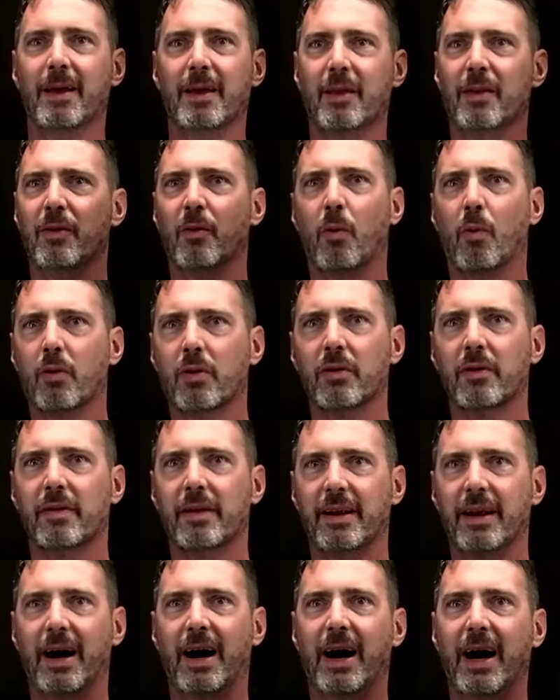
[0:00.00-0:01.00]
the order
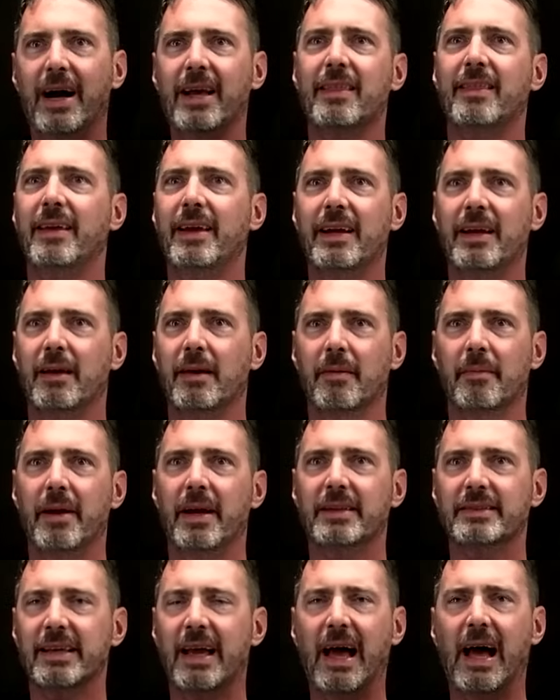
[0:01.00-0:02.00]
that I think
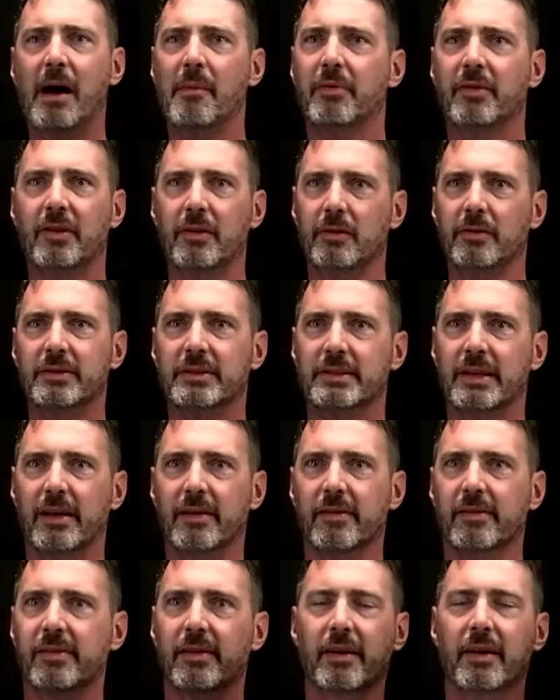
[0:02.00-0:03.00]
makes absolute
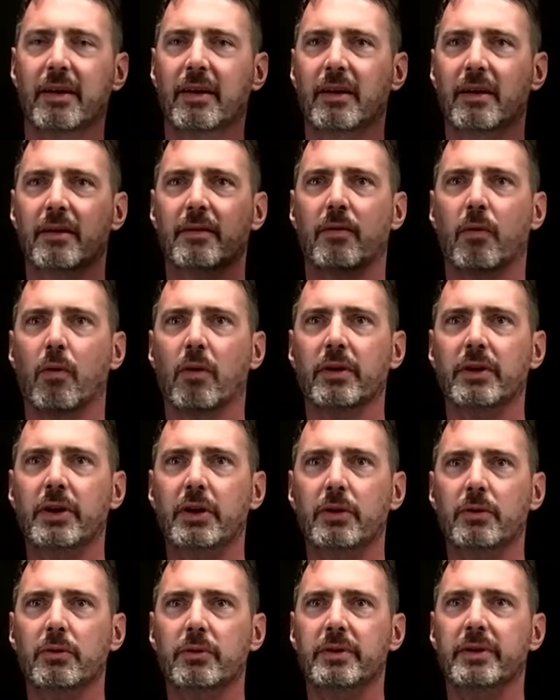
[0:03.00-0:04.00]
sense for
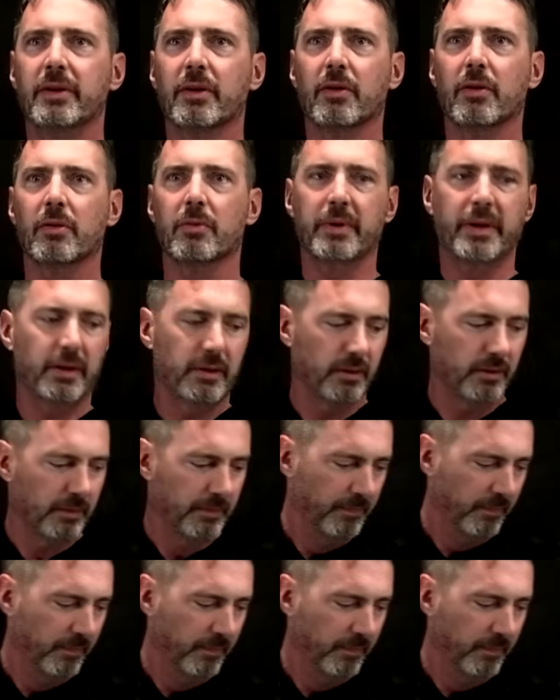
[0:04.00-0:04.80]
you, dear reader.